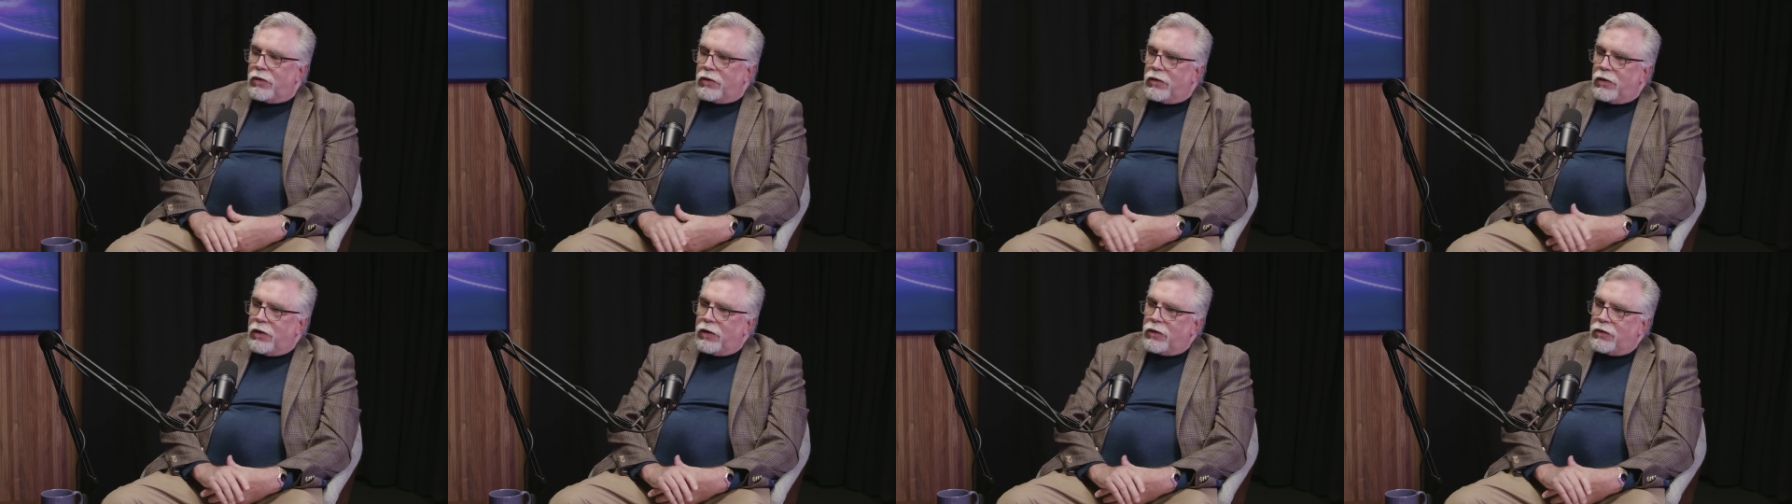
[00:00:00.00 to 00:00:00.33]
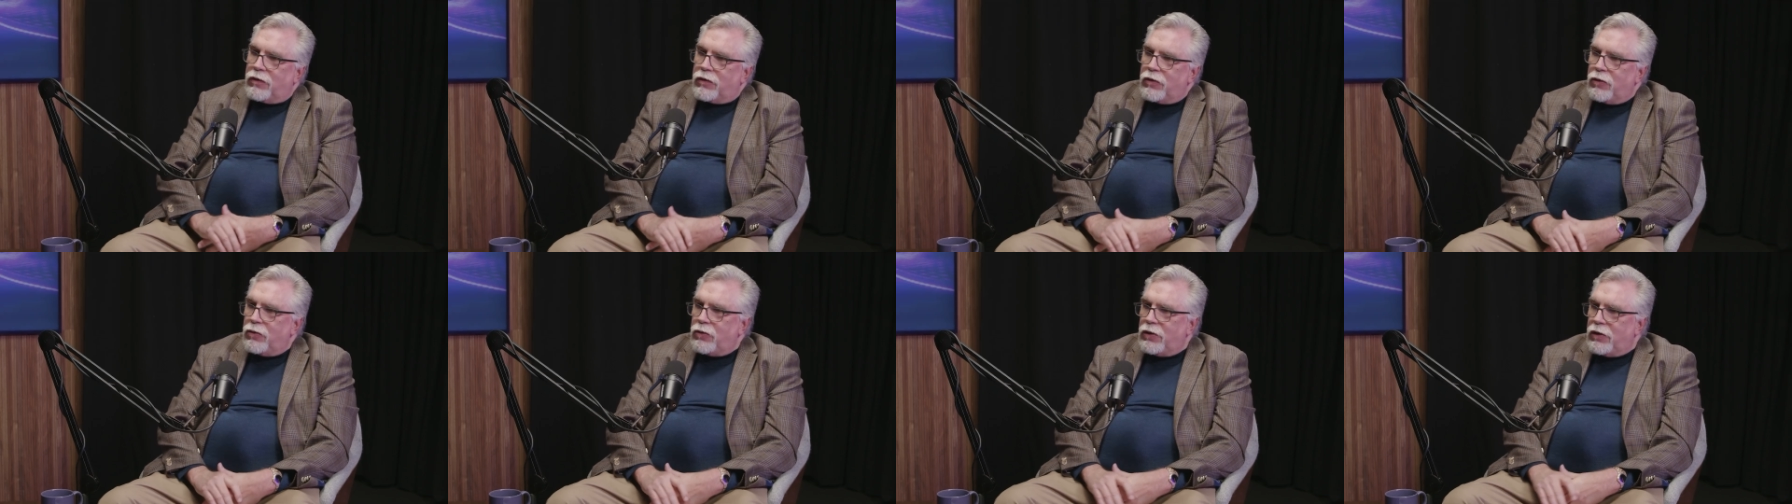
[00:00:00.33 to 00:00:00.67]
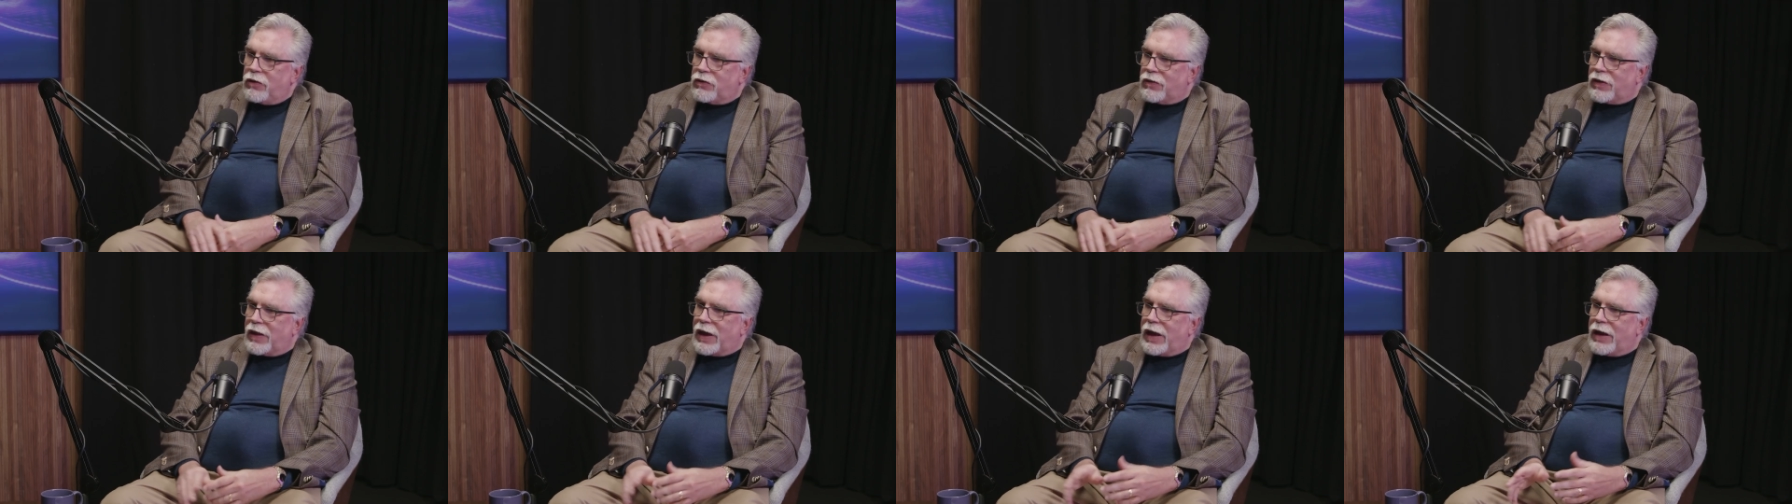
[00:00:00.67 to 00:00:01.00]
as soon
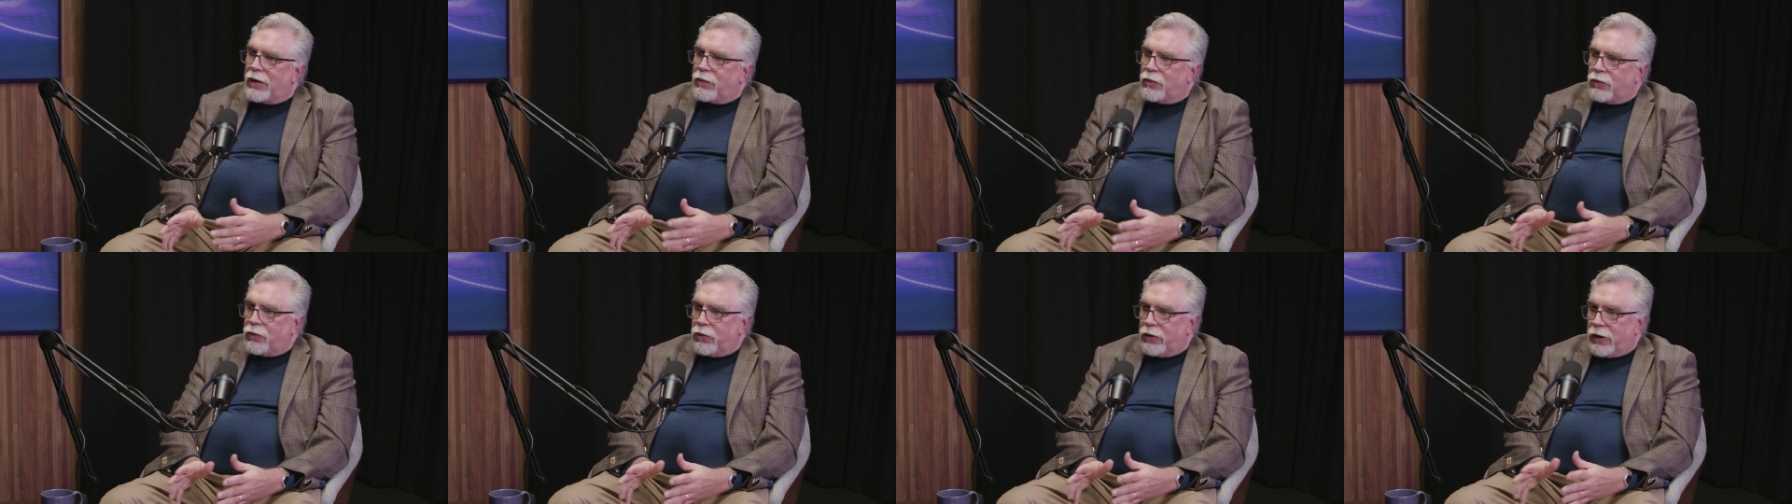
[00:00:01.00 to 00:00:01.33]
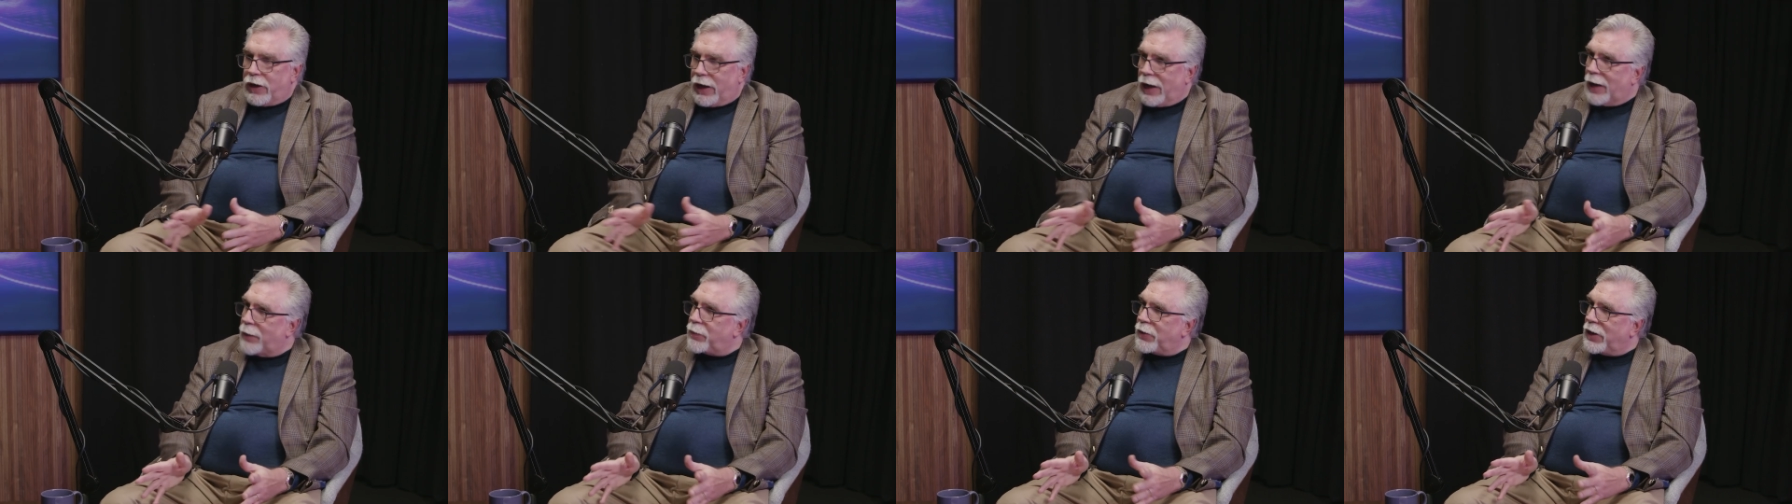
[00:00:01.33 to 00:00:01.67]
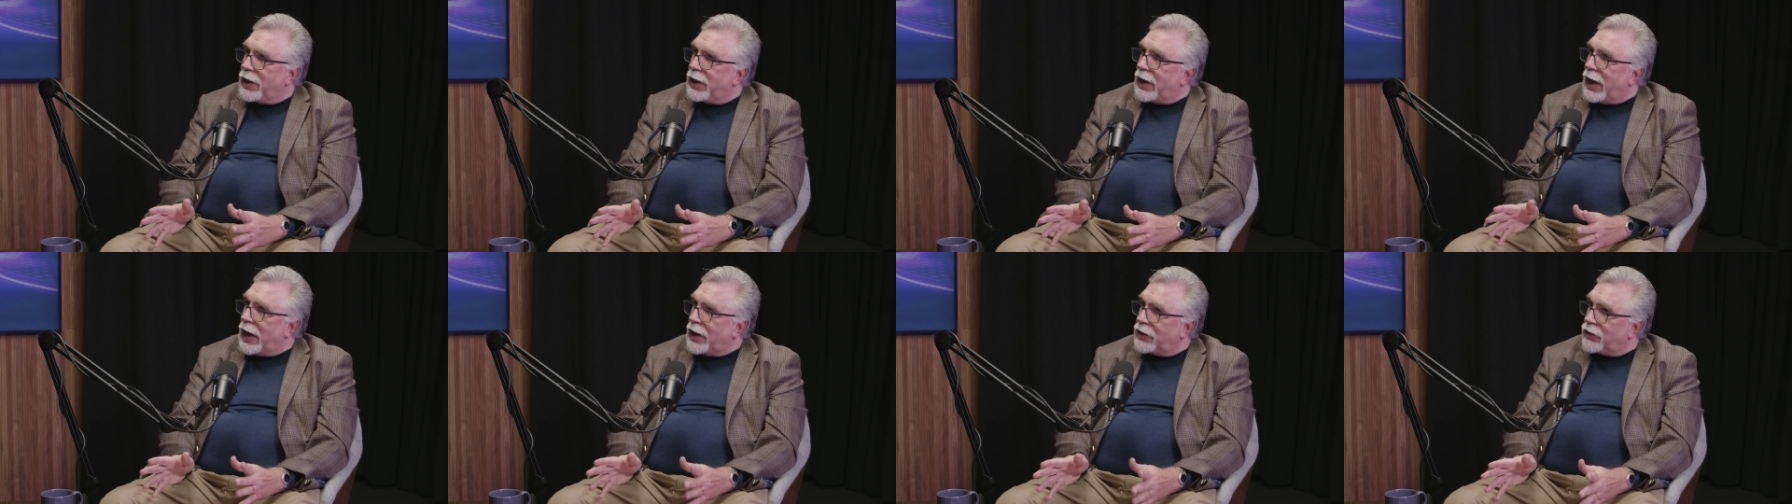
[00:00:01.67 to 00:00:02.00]
as that were to happen,
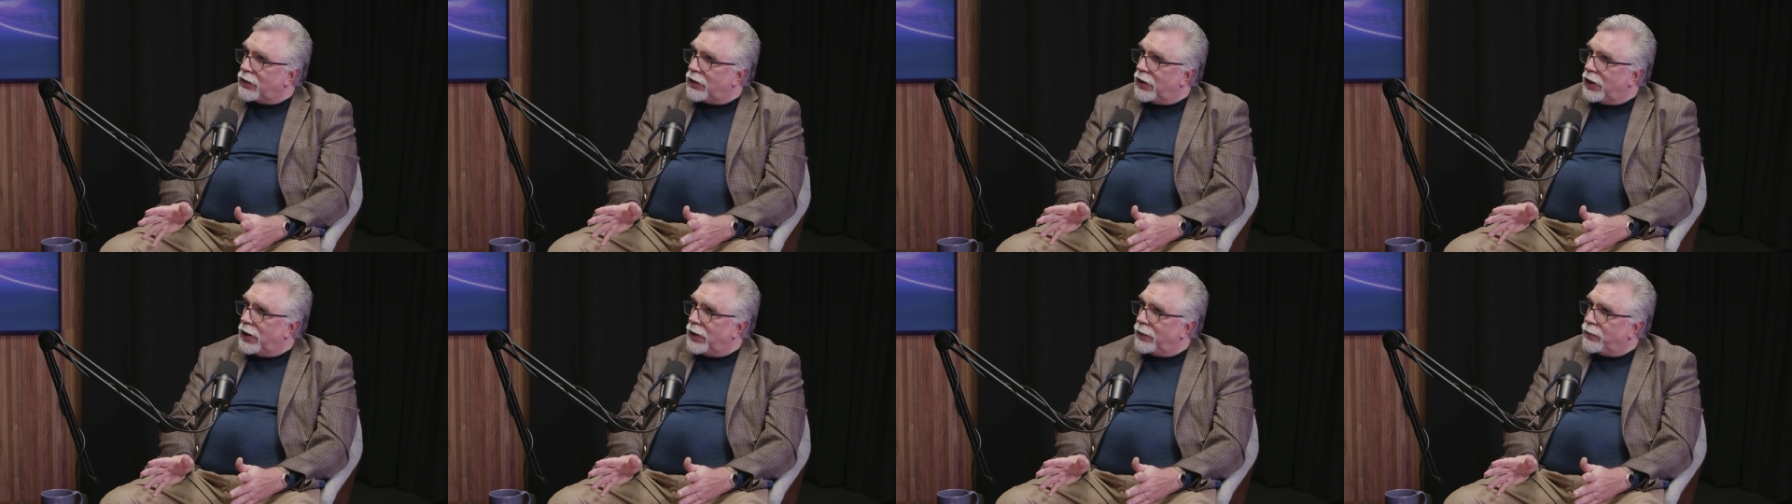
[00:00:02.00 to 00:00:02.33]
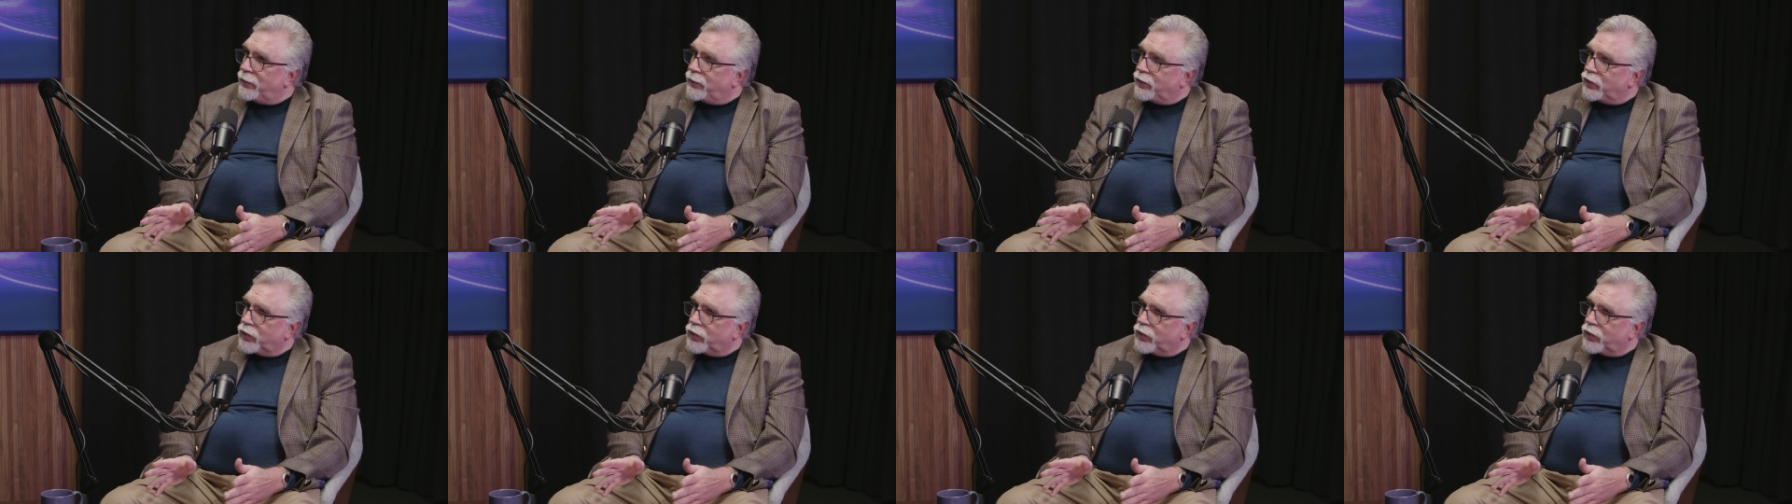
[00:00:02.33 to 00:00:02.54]
that accident,